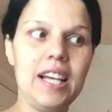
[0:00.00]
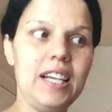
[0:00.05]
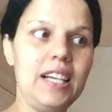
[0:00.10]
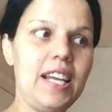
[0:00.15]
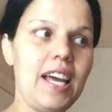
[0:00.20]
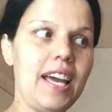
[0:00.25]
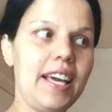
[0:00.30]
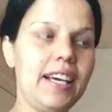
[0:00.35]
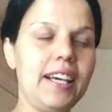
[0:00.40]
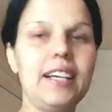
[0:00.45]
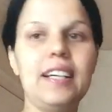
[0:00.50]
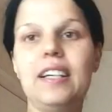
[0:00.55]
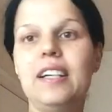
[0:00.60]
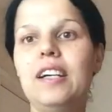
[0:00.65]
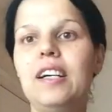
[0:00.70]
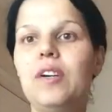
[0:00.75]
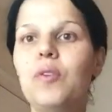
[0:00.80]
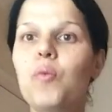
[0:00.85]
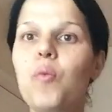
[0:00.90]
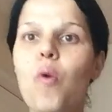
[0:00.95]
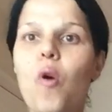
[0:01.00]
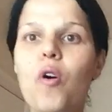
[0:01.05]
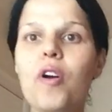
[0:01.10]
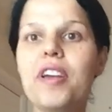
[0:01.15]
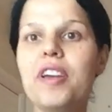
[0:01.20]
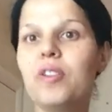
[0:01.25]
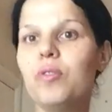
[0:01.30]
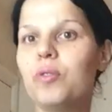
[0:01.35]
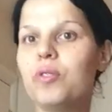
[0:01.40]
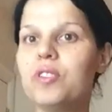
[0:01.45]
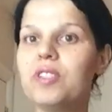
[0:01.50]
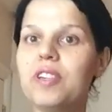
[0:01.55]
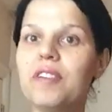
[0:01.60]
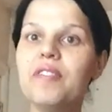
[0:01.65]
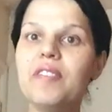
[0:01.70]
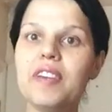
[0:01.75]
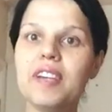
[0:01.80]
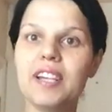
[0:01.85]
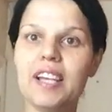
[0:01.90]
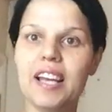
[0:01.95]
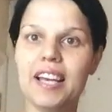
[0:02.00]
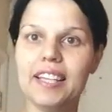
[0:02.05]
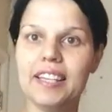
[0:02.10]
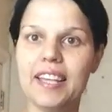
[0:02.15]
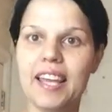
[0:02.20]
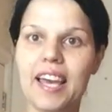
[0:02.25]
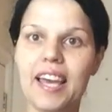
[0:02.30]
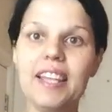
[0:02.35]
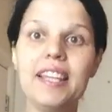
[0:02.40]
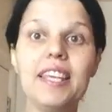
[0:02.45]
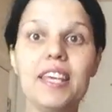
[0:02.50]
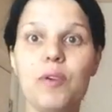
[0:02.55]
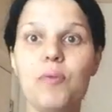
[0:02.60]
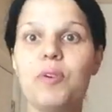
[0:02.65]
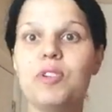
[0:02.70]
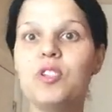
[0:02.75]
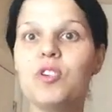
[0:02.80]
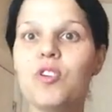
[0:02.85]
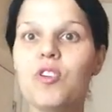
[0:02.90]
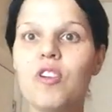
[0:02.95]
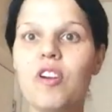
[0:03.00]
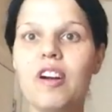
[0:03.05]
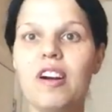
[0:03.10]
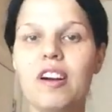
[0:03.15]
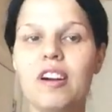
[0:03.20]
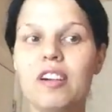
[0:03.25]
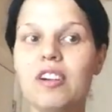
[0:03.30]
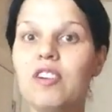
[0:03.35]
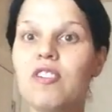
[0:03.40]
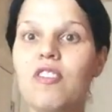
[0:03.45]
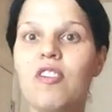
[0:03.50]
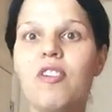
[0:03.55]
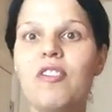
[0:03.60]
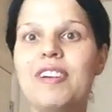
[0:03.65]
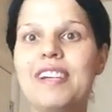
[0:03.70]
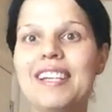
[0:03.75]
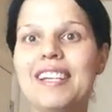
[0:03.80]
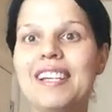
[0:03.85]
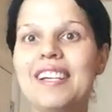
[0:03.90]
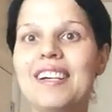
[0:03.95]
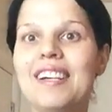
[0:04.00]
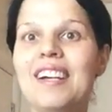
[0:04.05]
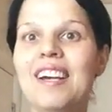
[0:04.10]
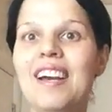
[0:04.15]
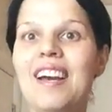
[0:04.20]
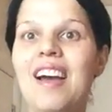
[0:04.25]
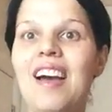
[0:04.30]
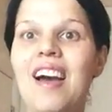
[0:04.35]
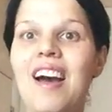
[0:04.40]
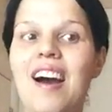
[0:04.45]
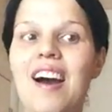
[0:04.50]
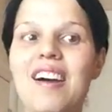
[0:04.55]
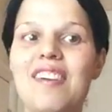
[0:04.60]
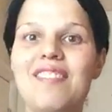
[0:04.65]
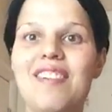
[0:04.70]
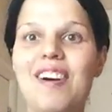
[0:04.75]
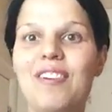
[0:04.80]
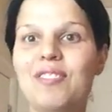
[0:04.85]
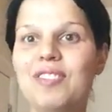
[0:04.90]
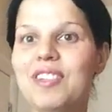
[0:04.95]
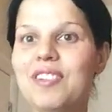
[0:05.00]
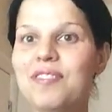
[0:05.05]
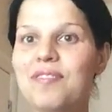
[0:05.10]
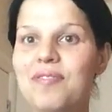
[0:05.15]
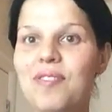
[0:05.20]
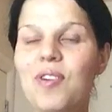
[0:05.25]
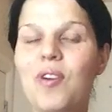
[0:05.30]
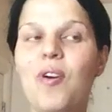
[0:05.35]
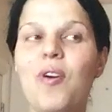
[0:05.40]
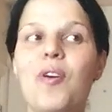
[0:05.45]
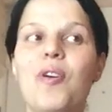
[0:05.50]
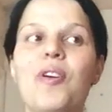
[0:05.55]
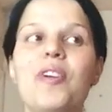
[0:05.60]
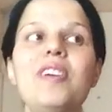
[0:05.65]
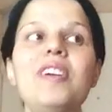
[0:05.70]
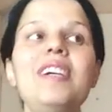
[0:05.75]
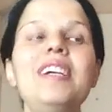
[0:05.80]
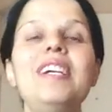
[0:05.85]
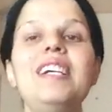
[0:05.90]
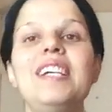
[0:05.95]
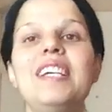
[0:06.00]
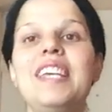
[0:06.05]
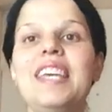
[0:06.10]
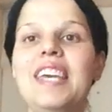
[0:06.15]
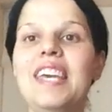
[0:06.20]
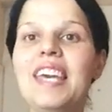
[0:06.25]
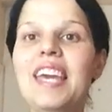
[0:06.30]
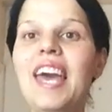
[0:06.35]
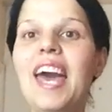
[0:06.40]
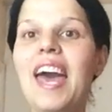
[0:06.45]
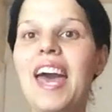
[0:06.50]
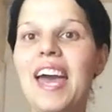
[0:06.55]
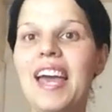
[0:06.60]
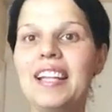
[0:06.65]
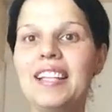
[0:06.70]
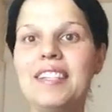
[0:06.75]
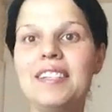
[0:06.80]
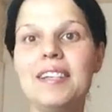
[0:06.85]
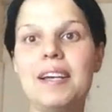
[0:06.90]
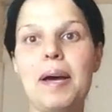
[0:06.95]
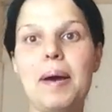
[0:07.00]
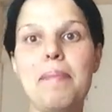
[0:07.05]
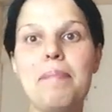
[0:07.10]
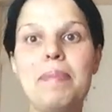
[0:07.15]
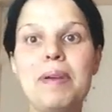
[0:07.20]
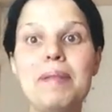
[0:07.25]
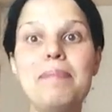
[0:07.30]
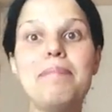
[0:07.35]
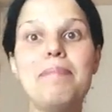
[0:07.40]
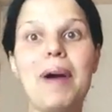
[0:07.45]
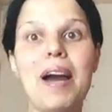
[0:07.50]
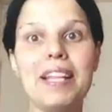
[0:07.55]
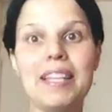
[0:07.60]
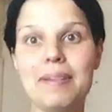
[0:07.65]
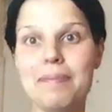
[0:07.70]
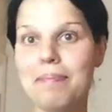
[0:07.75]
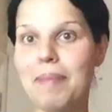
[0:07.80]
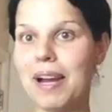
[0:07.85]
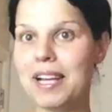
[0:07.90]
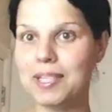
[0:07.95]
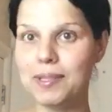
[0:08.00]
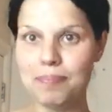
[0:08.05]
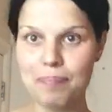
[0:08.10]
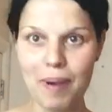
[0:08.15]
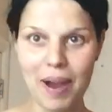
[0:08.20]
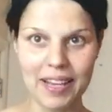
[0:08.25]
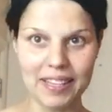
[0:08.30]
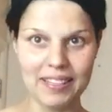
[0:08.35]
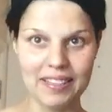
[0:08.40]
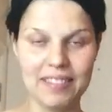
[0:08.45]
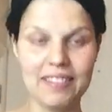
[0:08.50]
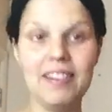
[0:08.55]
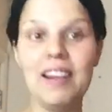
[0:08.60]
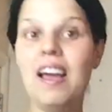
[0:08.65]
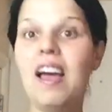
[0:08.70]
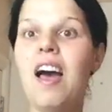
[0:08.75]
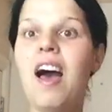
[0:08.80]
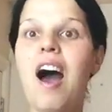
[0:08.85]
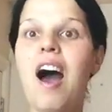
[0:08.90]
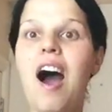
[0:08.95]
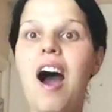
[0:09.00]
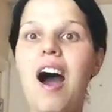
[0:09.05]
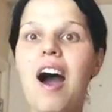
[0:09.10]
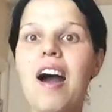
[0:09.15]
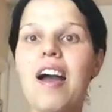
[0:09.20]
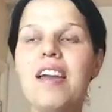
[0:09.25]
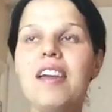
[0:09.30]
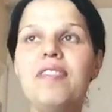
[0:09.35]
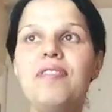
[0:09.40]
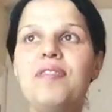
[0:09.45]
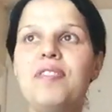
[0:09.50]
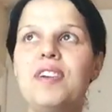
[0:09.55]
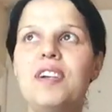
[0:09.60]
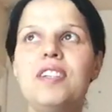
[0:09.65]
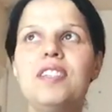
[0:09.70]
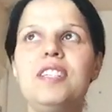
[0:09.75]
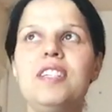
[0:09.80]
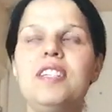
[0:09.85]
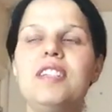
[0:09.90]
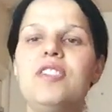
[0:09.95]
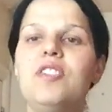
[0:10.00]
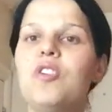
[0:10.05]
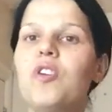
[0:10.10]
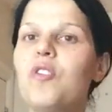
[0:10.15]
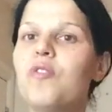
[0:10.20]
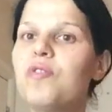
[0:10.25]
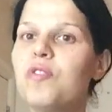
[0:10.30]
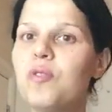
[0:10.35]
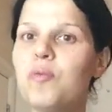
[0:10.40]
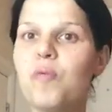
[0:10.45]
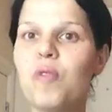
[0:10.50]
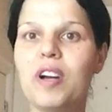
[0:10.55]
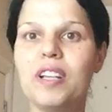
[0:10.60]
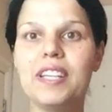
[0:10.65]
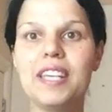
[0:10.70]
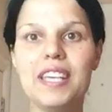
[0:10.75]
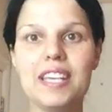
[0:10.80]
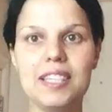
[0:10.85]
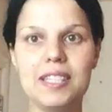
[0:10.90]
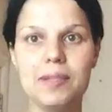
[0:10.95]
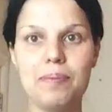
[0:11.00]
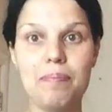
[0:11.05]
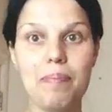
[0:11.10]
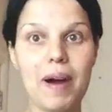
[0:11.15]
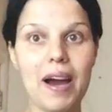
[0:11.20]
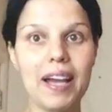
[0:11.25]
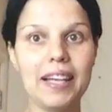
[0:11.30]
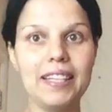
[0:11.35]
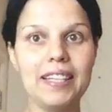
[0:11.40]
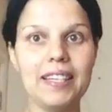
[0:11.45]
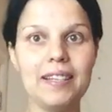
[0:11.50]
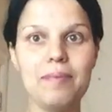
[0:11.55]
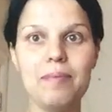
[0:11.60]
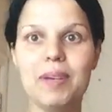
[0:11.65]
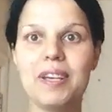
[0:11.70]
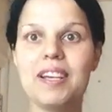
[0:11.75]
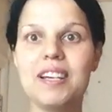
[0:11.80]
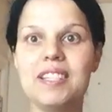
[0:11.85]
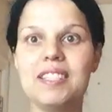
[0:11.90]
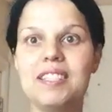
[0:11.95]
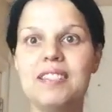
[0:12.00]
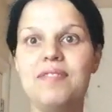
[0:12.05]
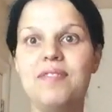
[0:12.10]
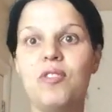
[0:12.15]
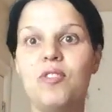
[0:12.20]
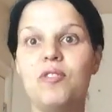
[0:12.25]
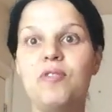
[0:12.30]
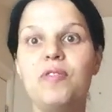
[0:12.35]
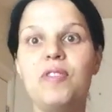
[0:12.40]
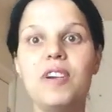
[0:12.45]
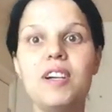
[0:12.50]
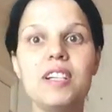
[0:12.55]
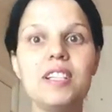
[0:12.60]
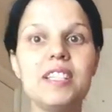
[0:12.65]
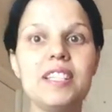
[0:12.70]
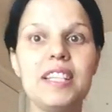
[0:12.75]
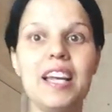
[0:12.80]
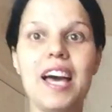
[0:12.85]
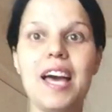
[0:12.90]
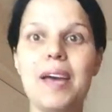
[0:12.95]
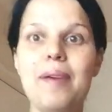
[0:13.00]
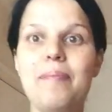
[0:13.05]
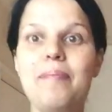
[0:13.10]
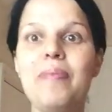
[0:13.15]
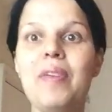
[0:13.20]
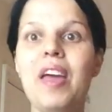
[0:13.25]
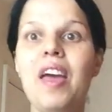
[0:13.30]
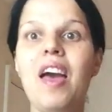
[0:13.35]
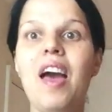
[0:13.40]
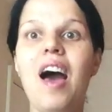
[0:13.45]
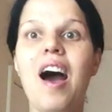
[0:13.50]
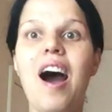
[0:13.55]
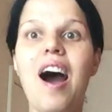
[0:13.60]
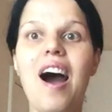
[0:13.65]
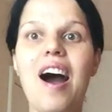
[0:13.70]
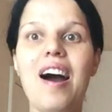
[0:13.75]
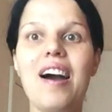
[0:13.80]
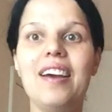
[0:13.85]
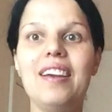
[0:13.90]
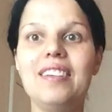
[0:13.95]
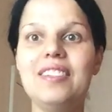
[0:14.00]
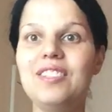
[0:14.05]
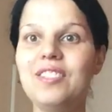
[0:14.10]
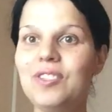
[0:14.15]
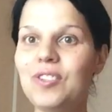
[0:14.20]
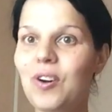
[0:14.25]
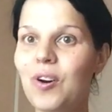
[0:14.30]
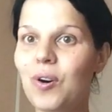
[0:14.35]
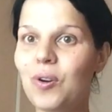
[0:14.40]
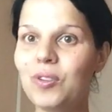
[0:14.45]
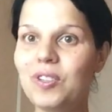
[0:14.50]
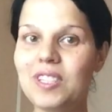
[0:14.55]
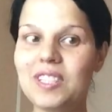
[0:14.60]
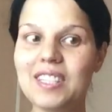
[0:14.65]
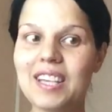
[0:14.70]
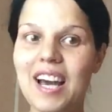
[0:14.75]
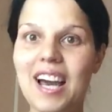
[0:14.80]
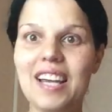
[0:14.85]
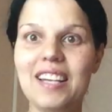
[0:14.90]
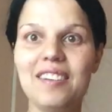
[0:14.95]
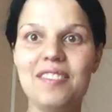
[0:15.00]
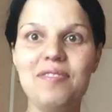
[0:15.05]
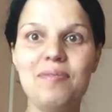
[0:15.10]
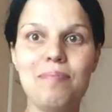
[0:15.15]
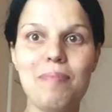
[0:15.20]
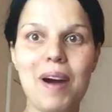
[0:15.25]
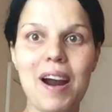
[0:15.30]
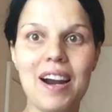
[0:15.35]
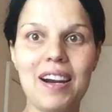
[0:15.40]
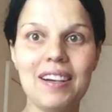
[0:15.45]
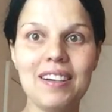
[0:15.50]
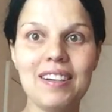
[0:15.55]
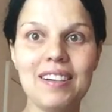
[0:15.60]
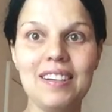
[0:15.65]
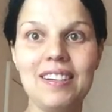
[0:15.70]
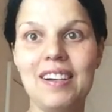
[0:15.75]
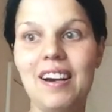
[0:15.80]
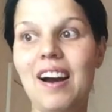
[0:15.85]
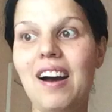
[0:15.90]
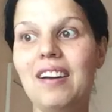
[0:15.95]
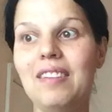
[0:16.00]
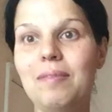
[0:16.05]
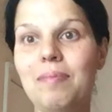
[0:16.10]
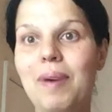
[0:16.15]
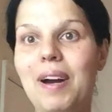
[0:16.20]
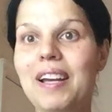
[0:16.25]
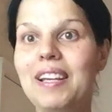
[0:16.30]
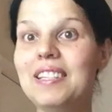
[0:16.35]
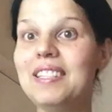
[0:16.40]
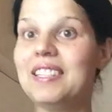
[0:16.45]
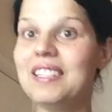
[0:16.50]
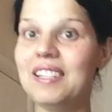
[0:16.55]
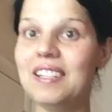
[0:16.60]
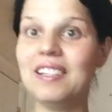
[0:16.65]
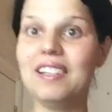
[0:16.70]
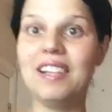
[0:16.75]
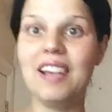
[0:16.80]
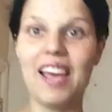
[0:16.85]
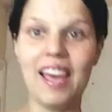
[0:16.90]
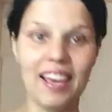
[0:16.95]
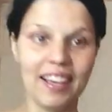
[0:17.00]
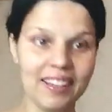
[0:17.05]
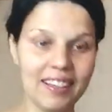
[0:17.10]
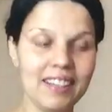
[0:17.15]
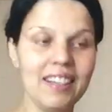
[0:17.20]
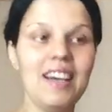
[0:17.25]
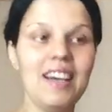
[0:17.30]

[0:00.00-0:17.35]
like walking or something like that. He was crawling around the floor. He had been bitten by a spider. I first didn't know from what he's bitten because for first time I saw this kind of mark on my son's leg.